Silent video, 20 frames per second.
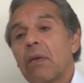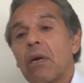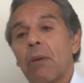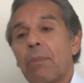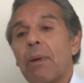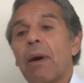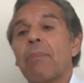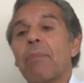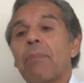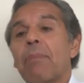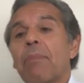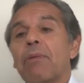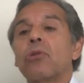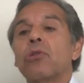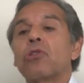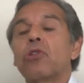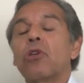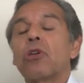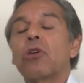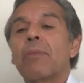a public
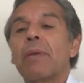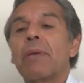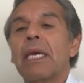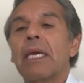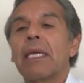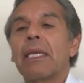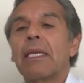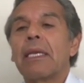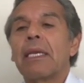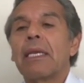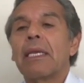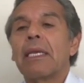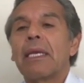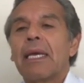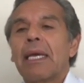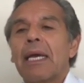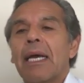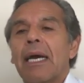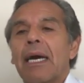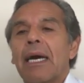school took me in.
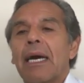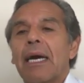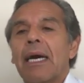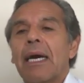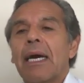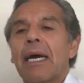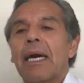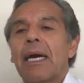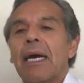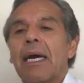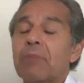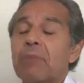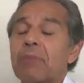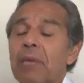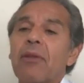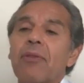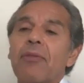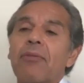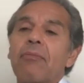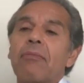I dropped
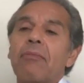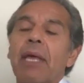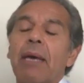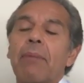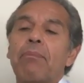out of